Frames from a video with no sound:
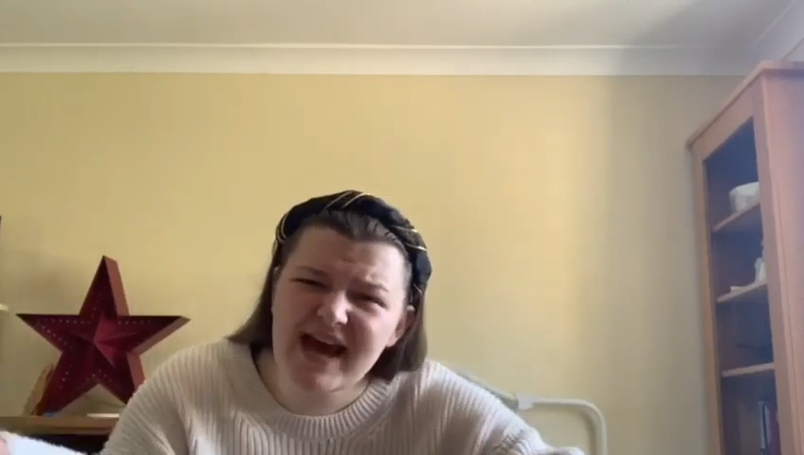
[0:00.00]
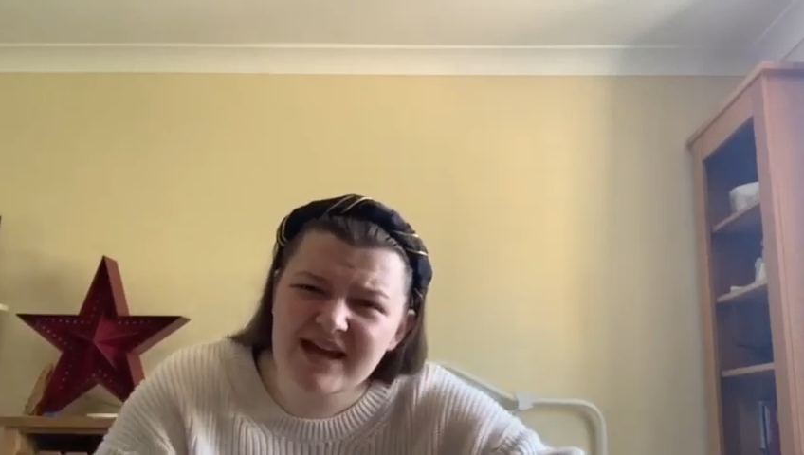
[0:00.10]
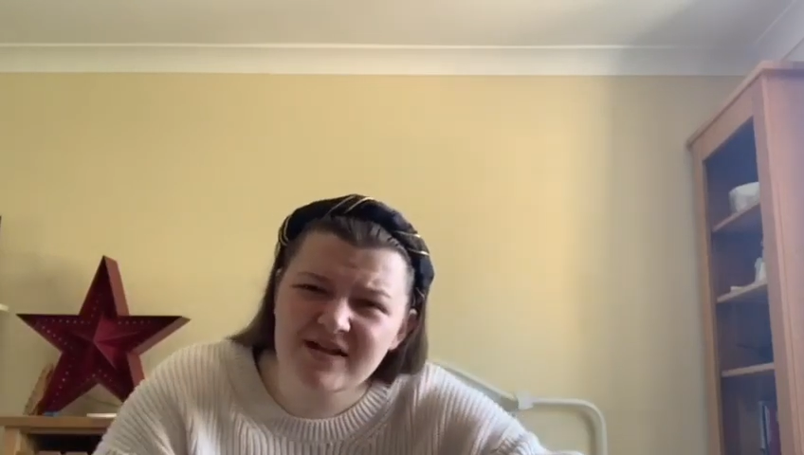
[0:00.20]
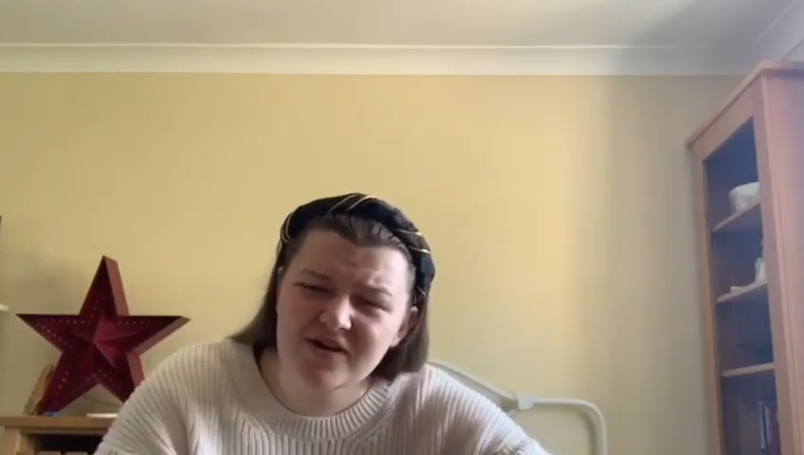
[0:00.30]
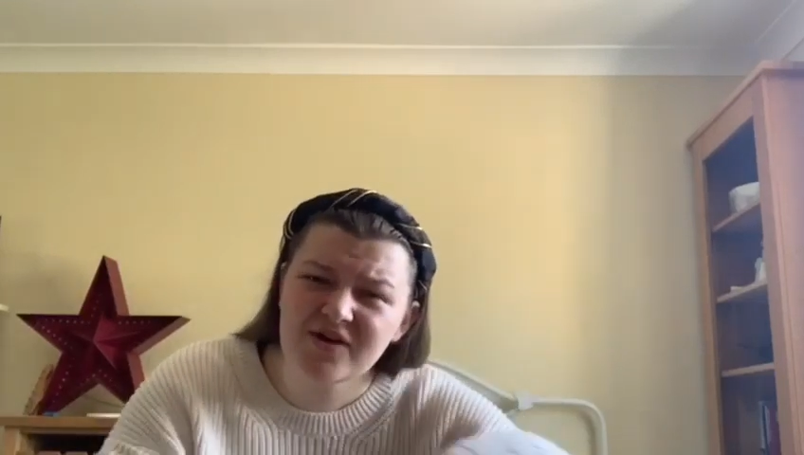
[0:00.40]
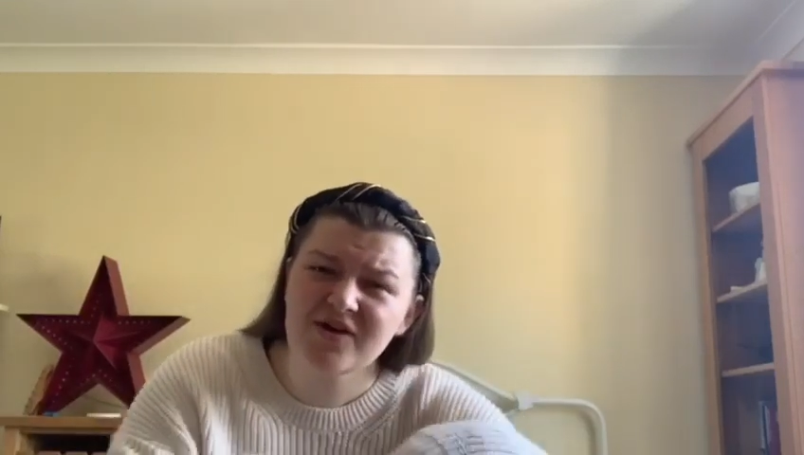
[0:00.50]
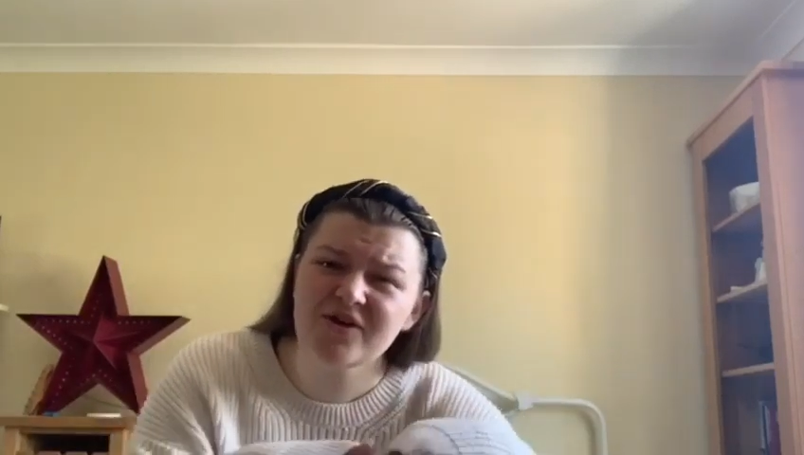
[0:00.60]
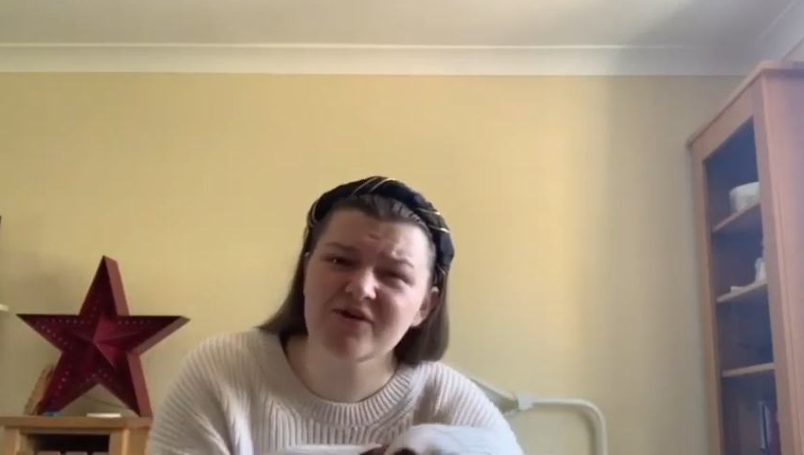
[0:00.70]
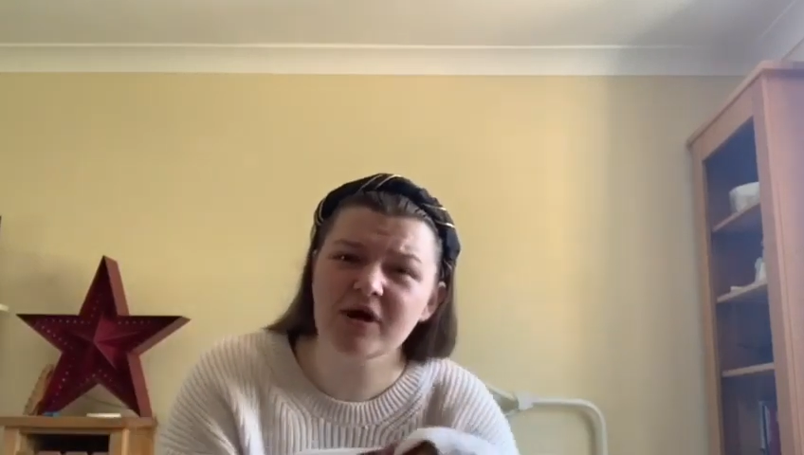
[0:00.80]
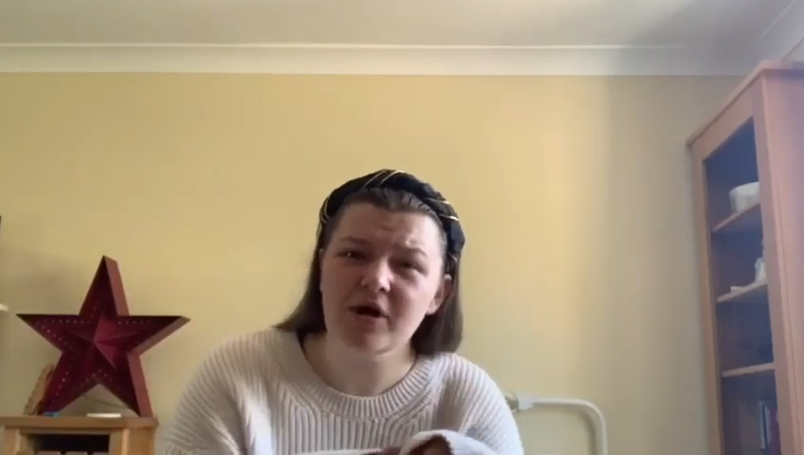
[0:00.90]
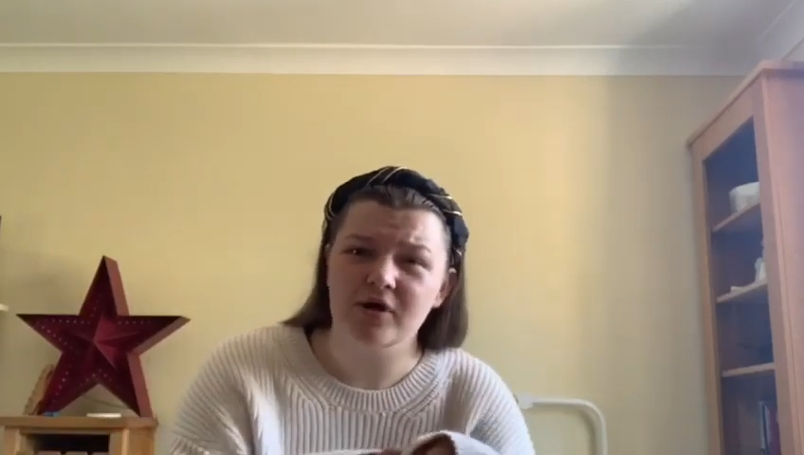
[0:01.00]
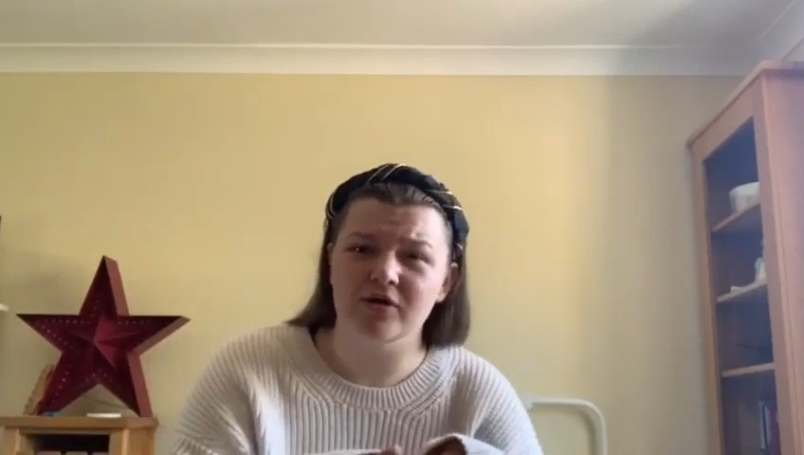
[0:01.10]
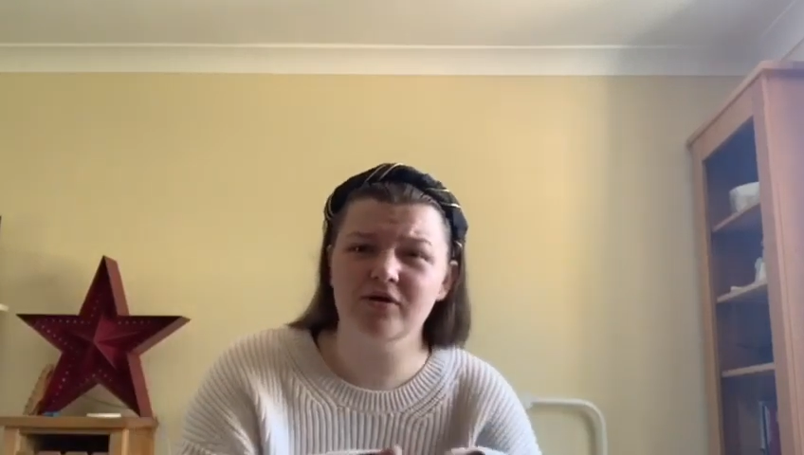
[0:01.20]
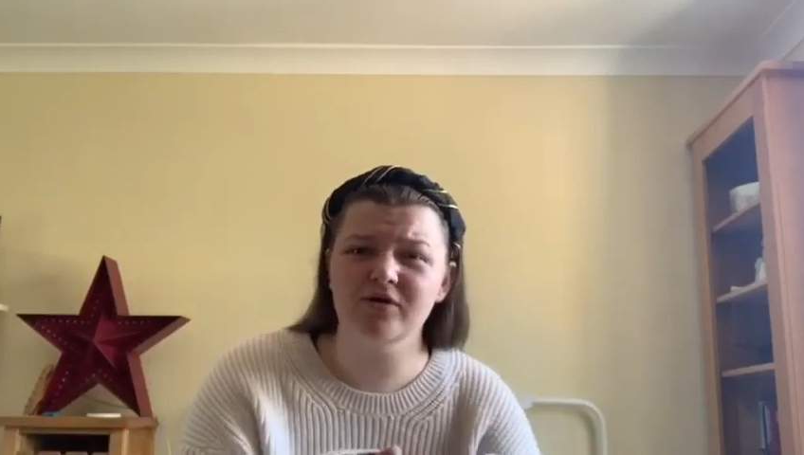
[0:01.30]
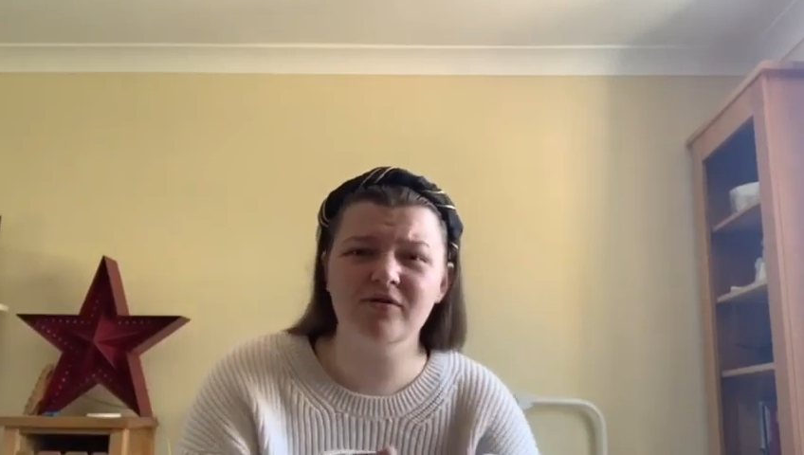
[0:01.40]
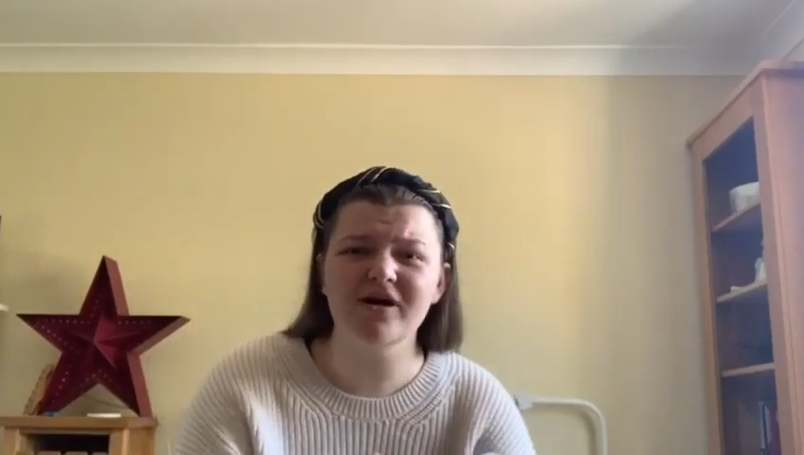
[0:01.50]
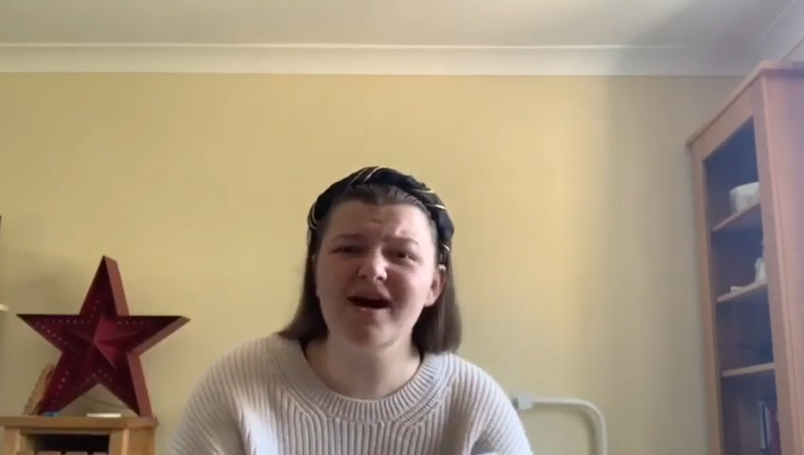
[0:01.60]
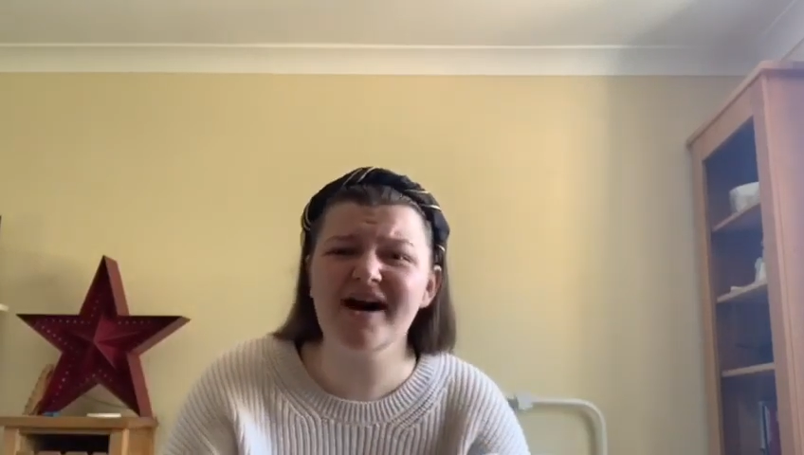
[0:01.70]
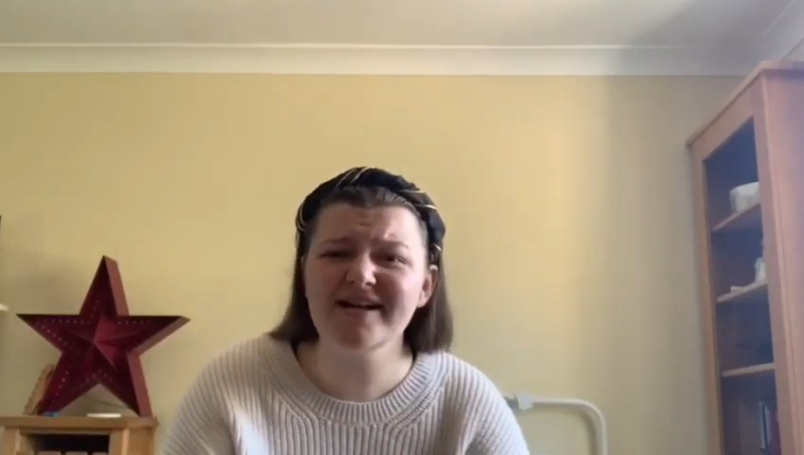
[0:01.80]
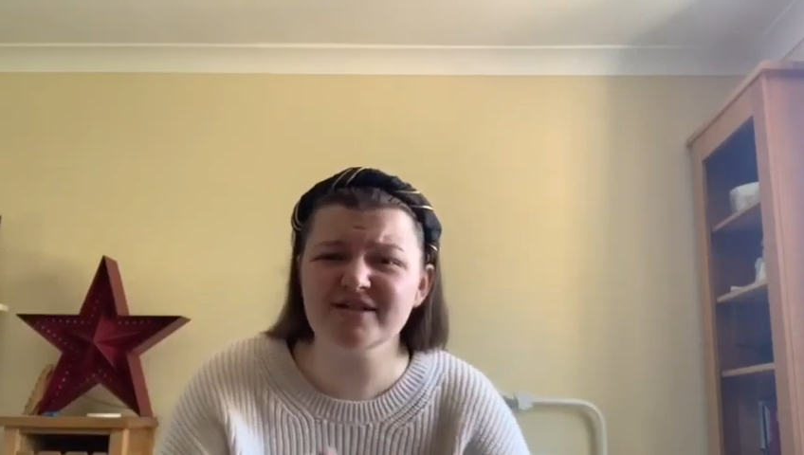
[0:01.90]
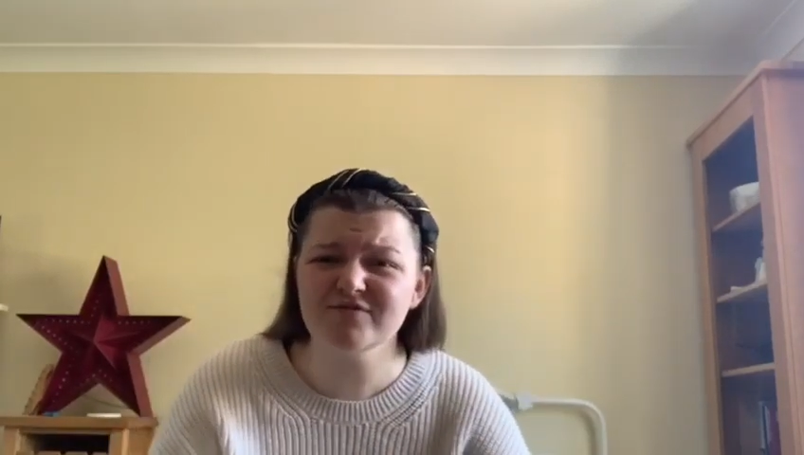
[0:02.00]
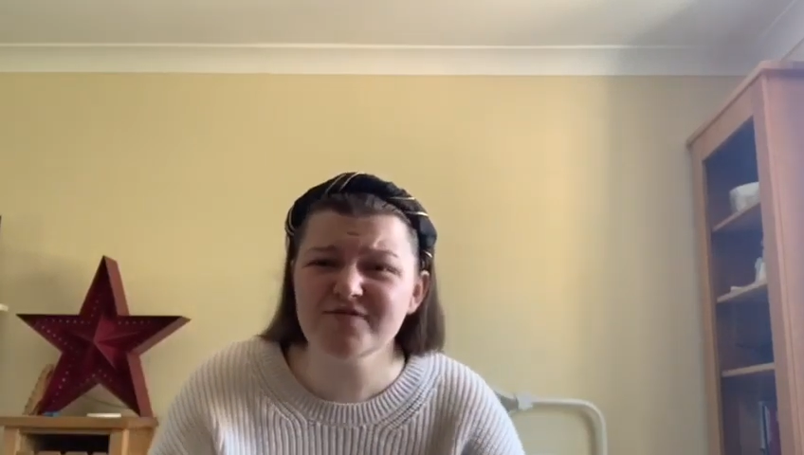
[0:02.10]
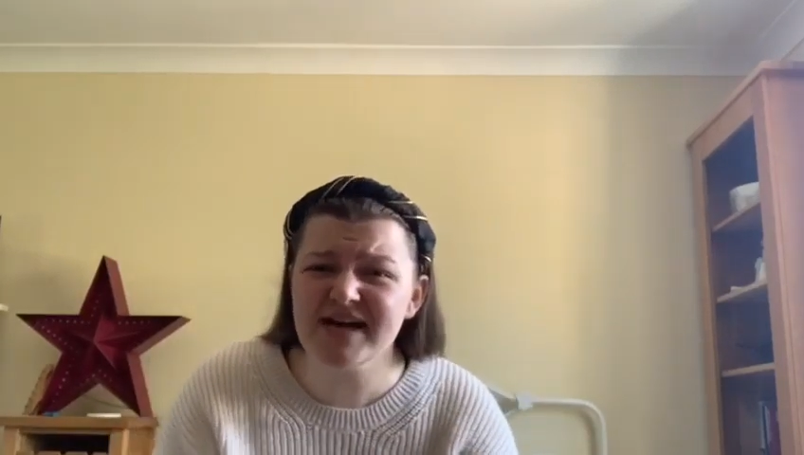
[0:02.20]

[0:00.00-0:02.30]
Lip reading: I knew who was